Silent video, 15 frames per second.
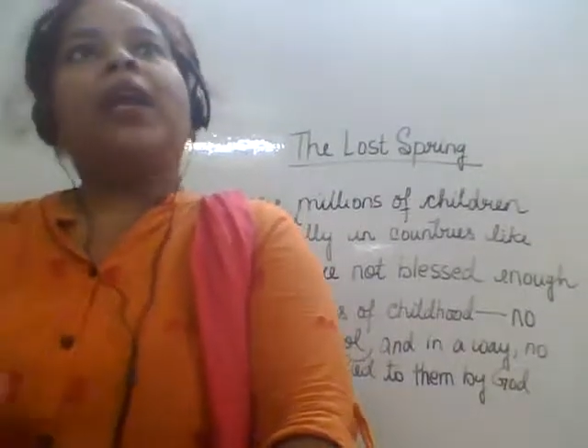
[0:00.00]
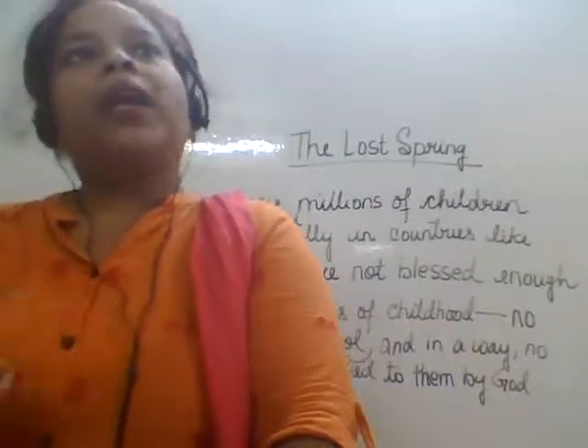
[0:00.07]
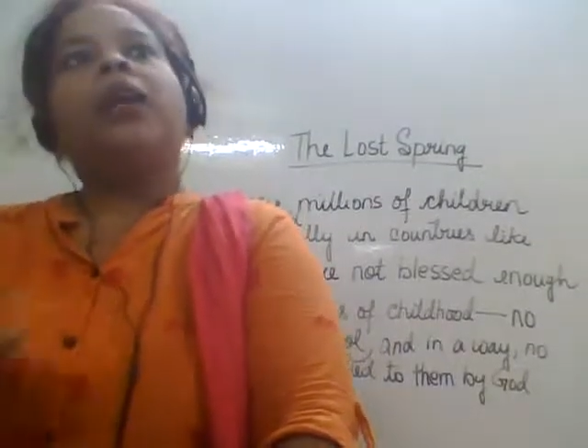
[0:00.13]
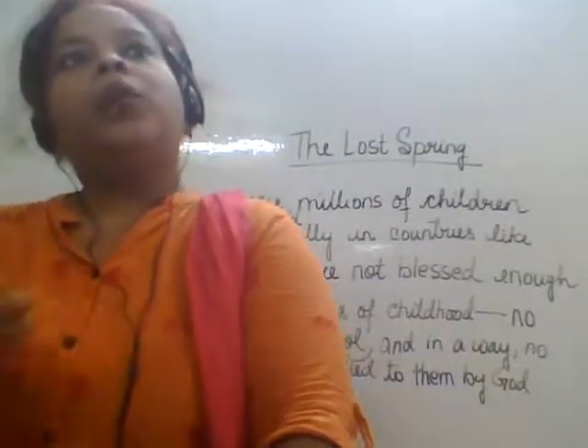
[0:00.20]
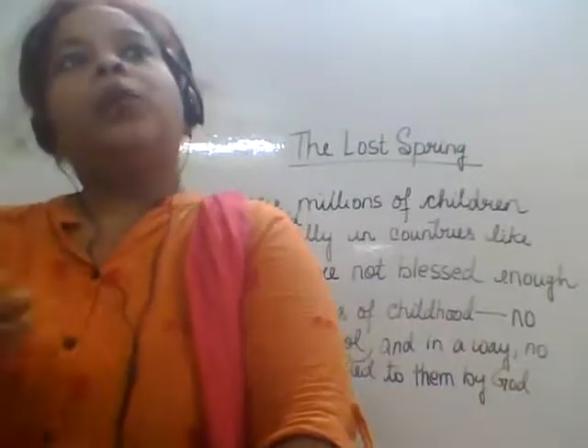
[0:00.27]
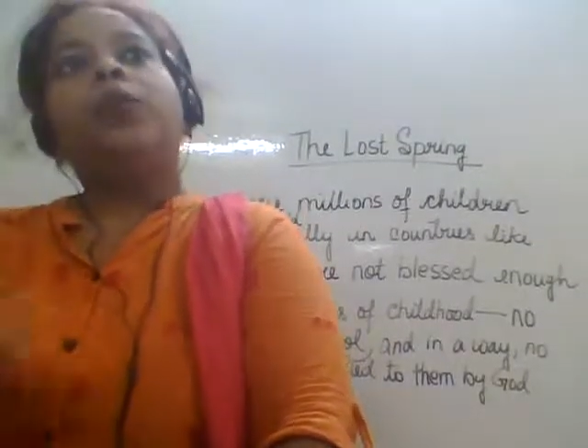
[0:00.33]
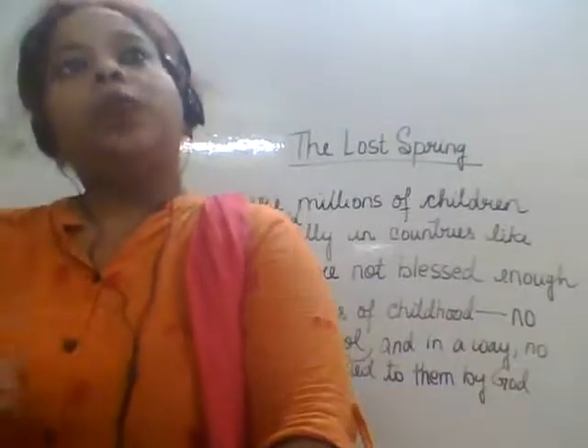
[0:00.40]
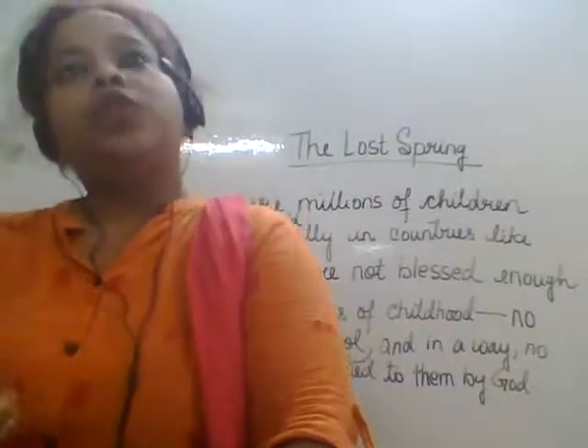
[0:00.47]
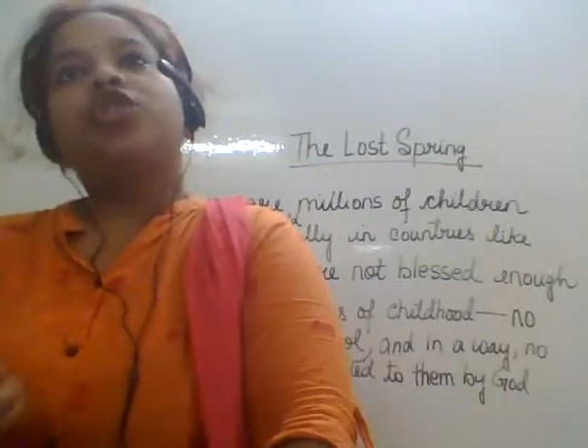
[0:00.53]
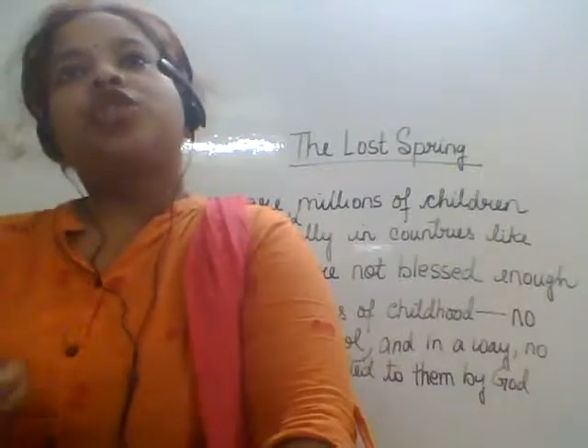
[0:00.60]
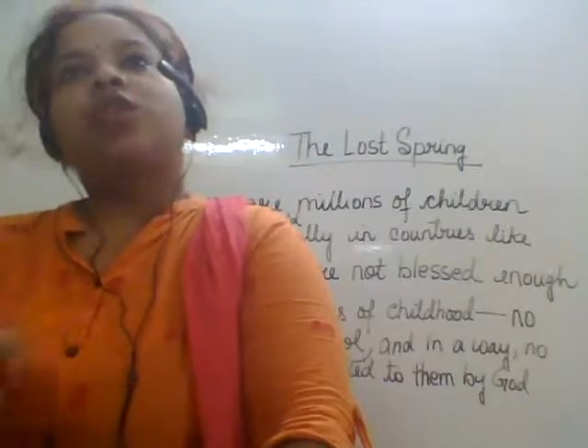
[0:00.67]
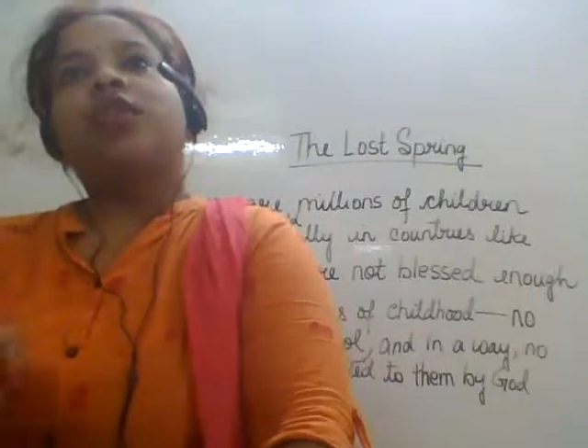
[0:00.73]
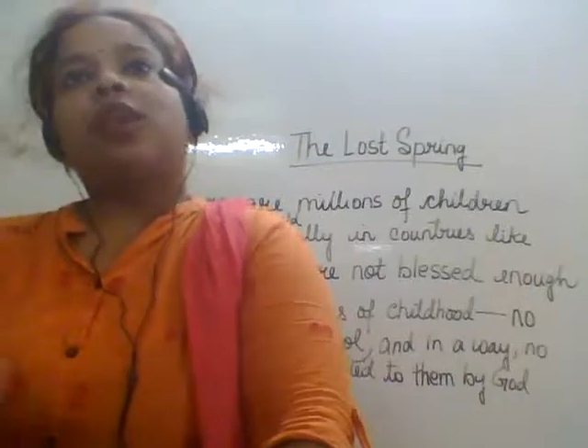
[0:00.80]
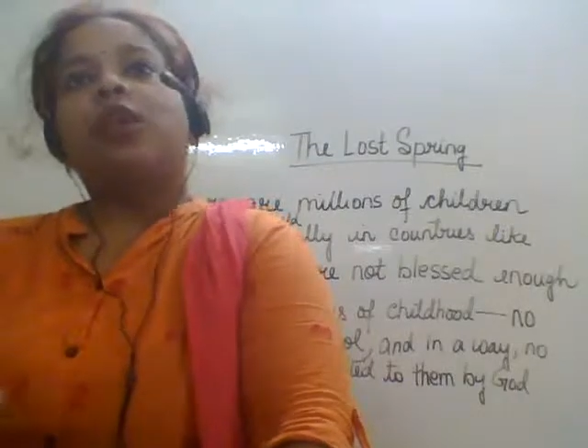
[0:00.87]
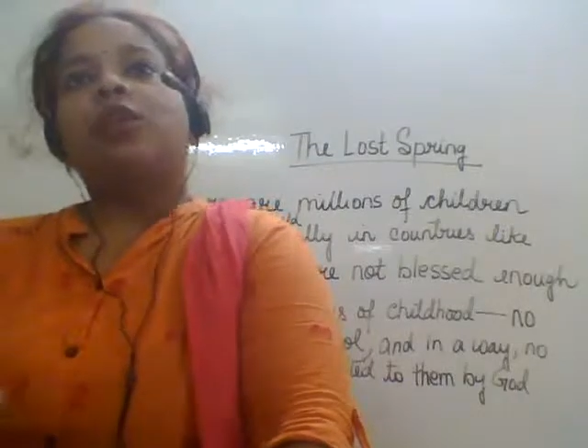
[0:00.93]
in which
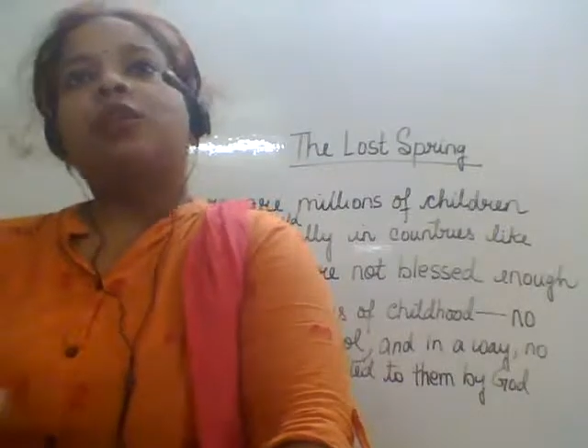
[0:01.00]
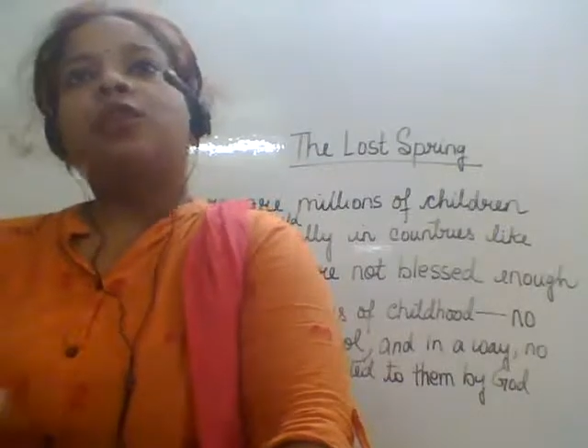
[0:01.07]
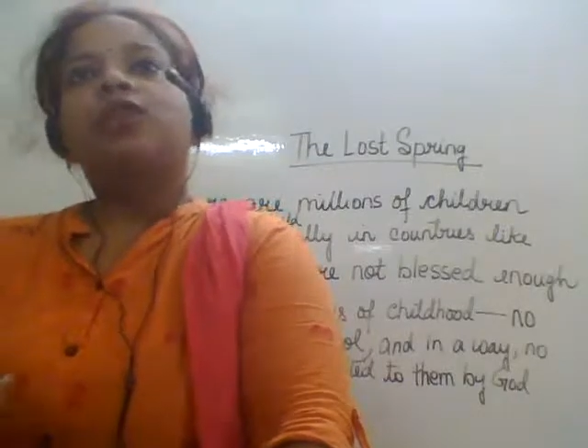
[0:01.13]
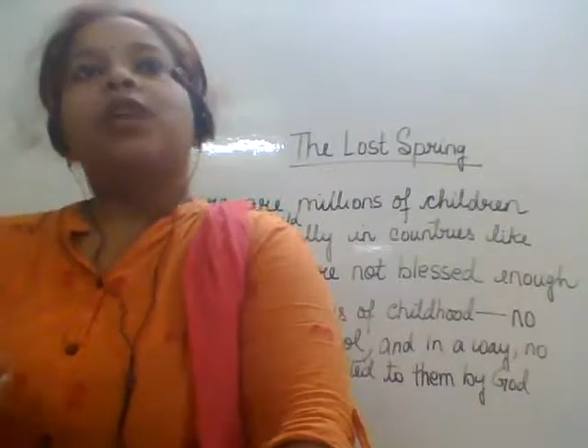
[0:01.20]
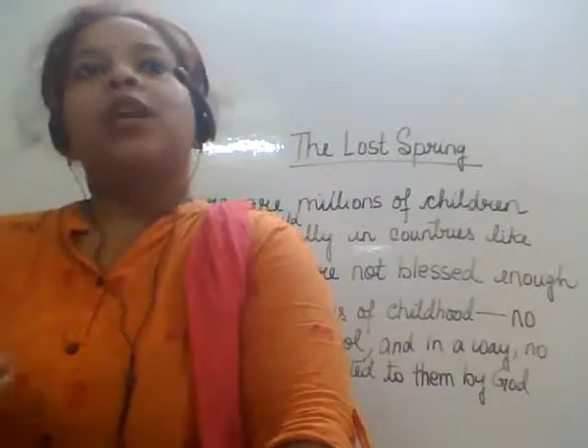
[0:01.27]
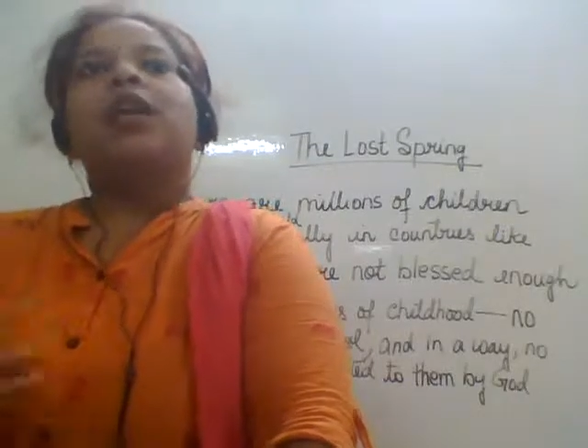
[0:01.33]
they could